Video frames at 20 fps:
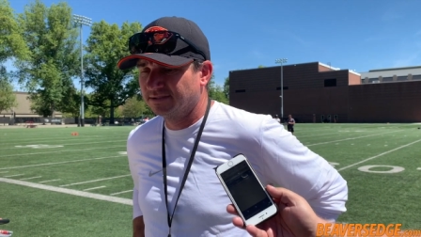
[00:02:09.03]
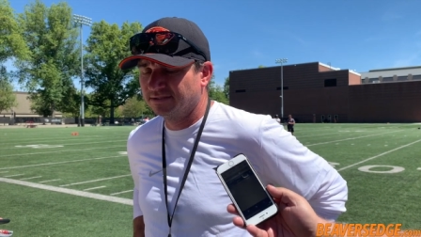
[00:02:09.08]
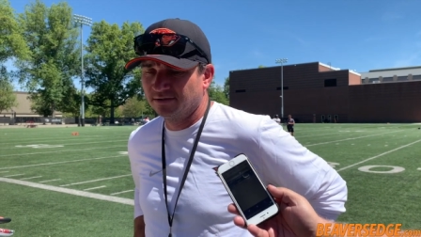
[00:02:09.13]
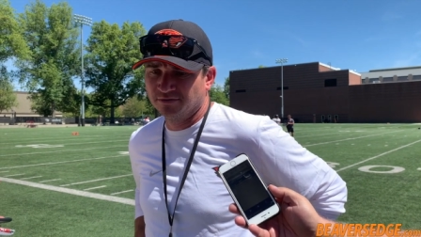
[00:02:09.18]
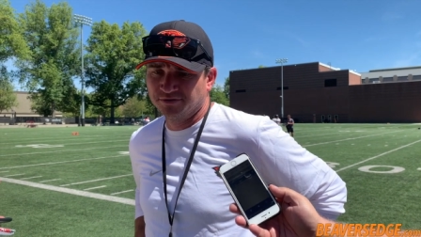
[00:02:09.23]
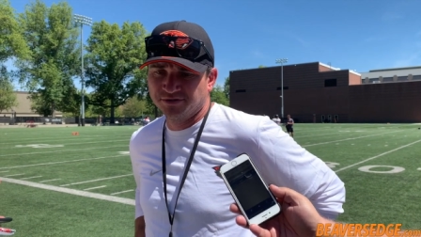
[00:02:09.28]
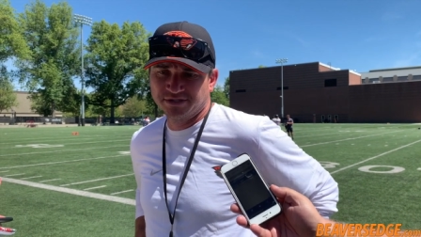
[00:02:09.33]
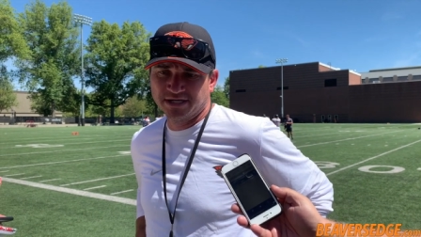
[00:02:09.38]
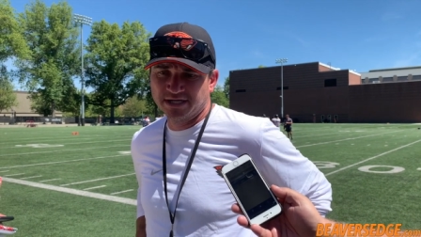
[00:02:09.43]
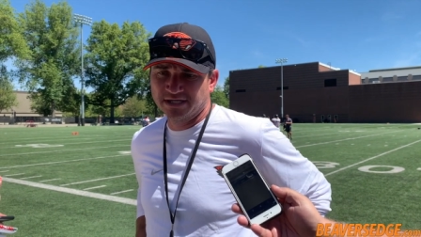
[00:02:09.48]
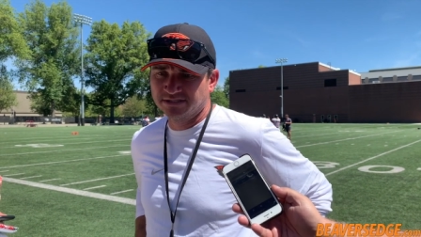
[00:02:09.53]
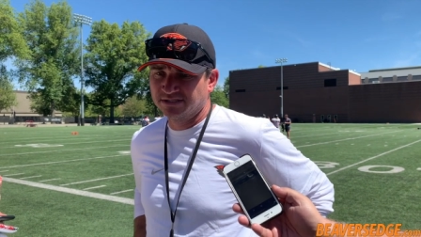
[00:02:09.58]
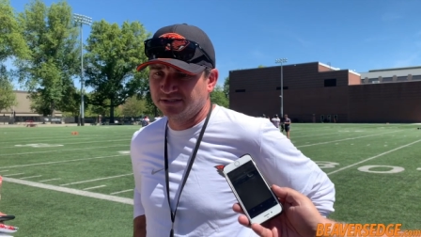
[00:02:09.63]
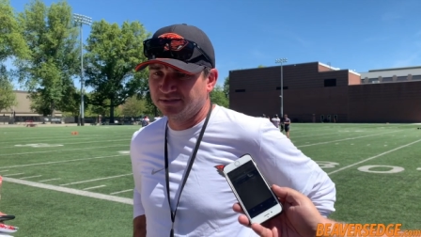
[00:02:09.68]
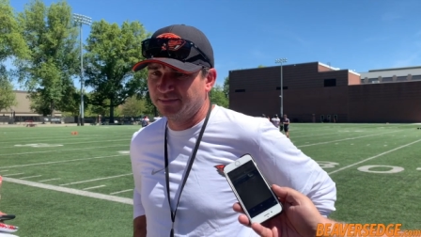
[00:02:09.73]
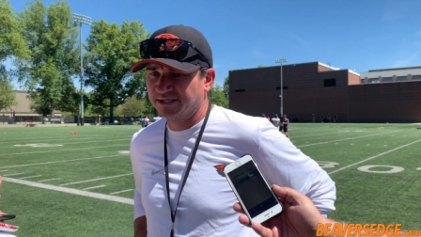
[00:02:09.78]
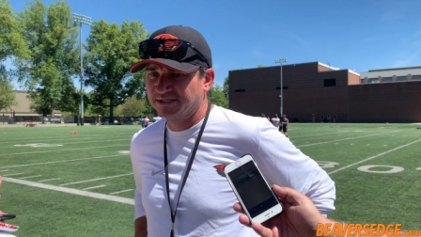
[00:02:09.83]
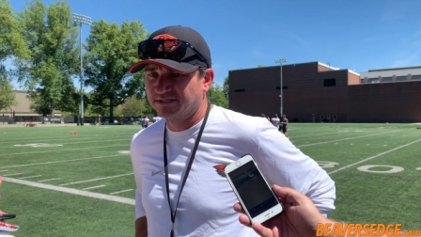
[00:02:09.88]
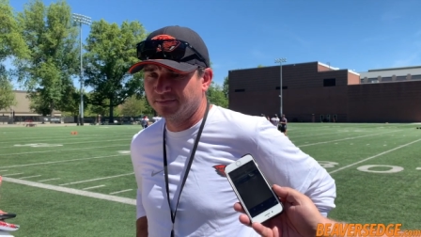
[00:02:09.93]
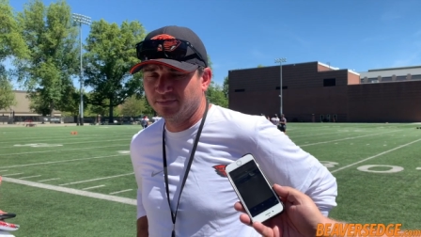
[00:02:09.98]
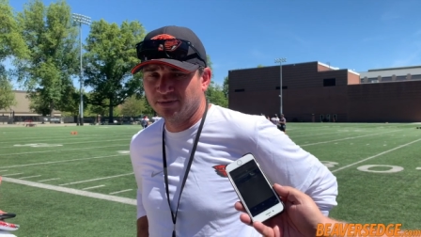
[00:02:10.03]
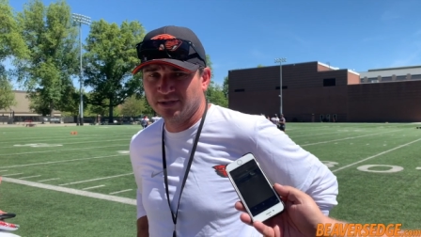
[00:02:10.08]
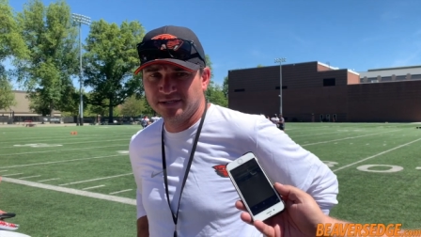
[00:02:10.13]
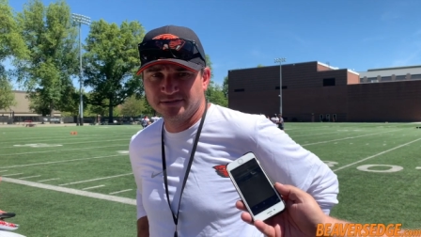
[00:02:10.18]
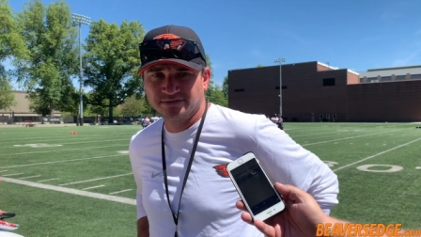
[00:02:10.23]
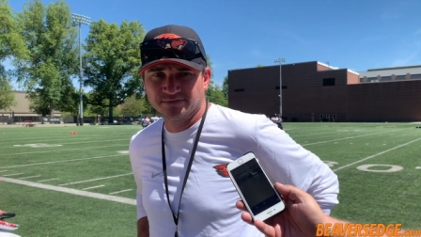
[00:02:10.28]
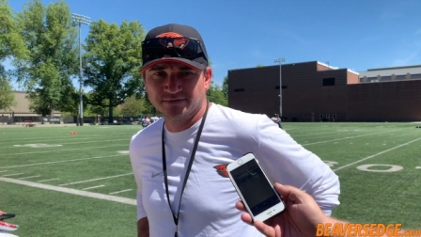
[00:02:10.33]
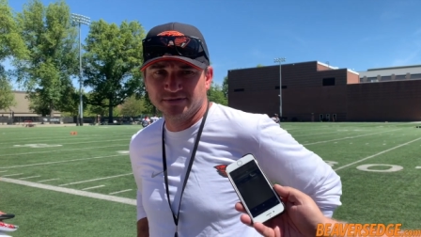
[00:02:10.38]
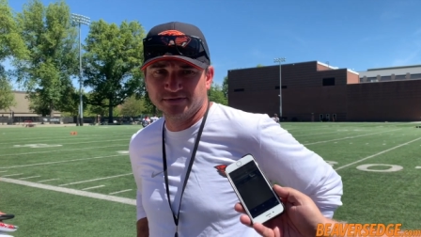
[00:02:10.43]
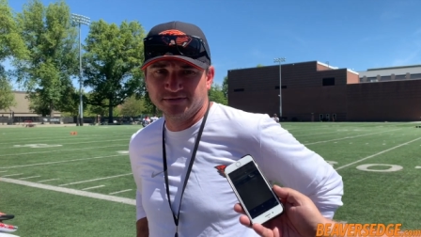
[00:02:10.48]
You know, made some
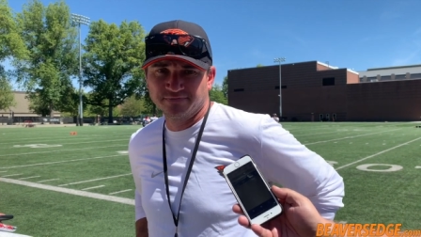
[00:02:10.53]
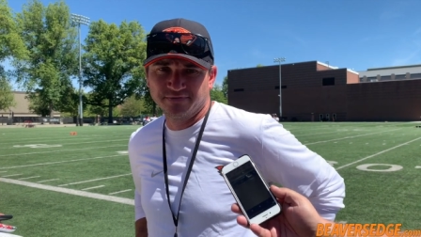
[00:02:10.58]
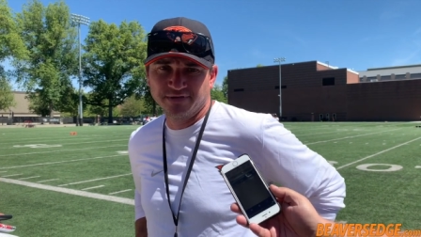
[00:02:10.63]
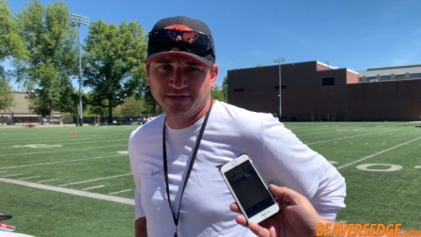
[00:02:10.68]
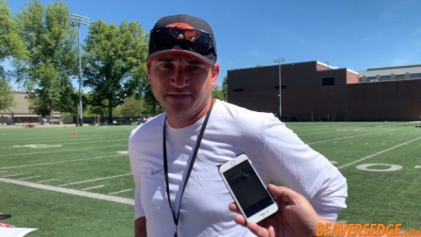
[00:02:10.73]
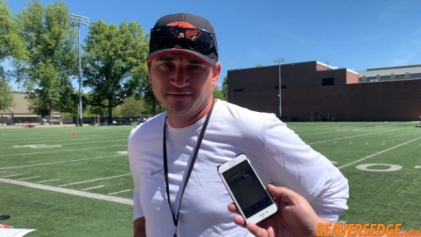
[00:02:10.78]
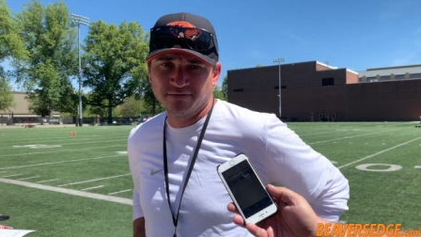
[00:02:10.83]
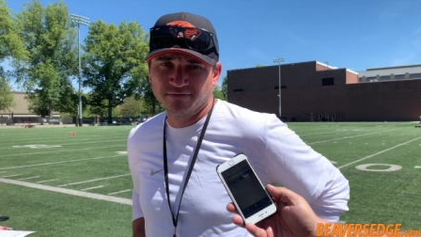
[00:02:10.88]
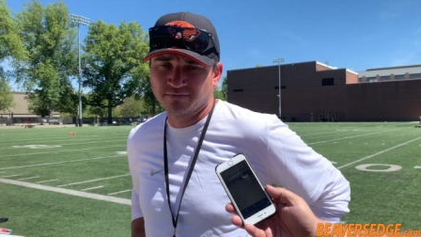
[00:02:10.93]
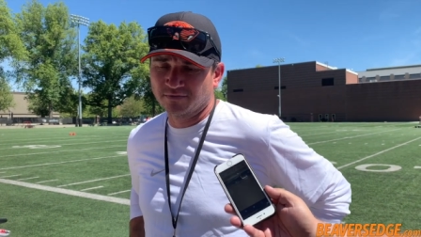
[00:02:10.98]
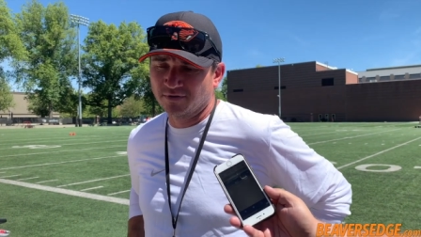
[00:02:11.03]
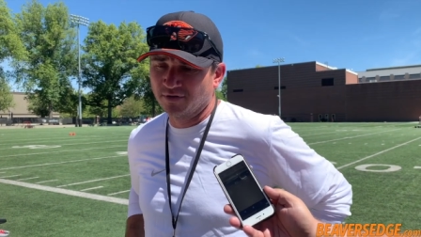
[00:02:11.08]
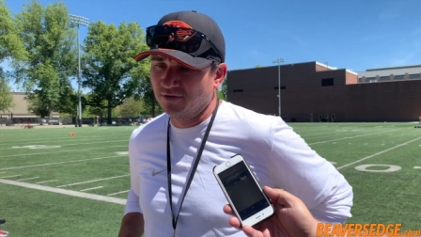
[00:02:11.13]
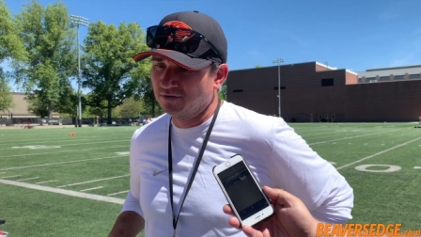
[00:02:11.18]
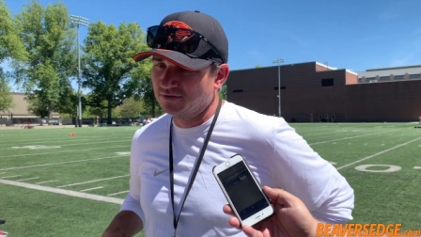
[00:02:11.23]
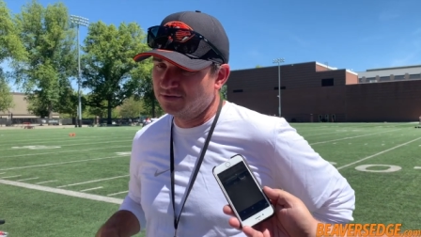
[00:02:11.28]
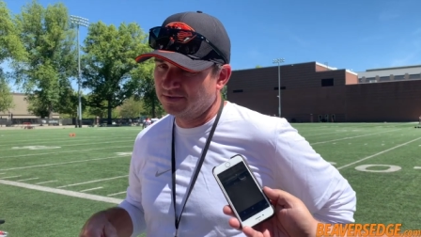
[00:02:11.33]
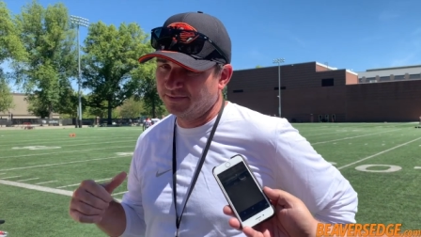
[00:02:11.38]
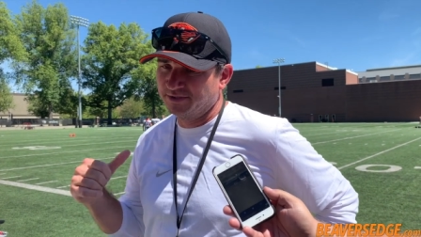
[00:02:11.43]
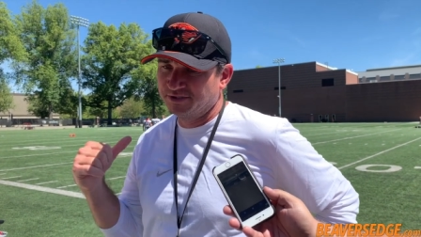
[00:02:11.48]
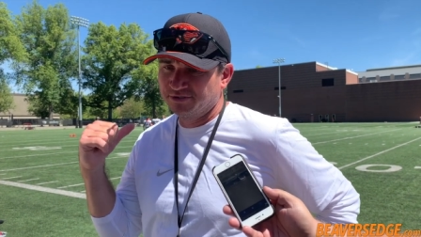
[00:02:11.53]
plays with his feet, and throws.